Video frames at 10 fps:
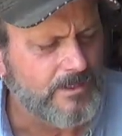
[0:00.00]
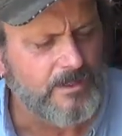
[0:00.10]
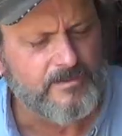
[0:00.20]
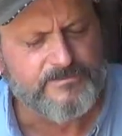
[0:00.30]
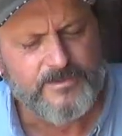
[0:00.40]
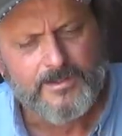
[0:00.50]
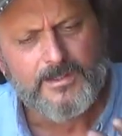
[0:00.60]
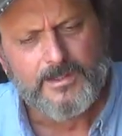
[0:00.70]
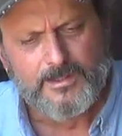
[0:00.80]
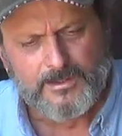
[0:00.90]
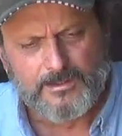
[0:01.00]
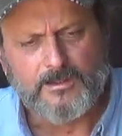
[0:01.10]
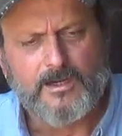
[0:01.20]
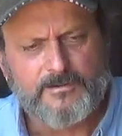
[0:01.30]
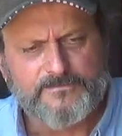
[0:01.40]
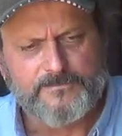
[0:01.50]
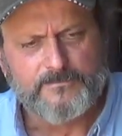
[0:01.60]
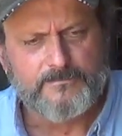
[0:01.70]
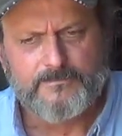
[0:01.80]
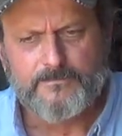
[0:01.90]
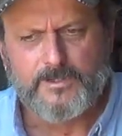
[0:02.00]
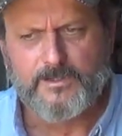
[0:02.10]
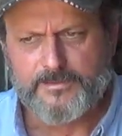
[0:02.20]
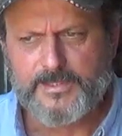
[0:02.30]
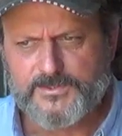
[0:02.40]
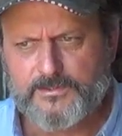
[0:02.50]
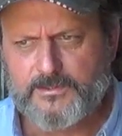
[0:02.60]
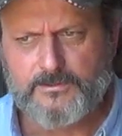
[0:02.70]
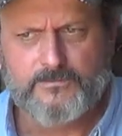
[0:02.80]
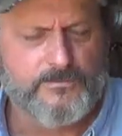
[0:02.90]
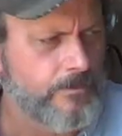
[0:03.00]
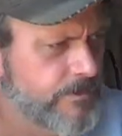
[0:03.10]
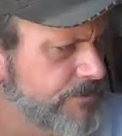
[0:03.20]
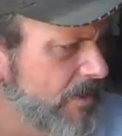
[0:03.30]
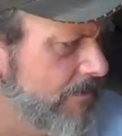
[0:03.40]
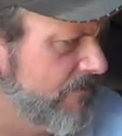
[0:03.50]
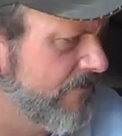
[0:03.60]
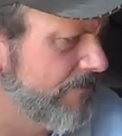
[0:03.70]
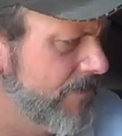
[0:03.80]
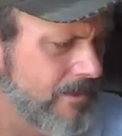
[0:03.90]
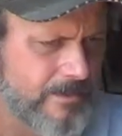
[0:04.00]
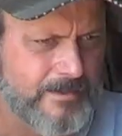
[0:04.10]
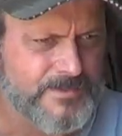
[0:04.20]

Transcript: And I've one of the things that you've noticed probably from me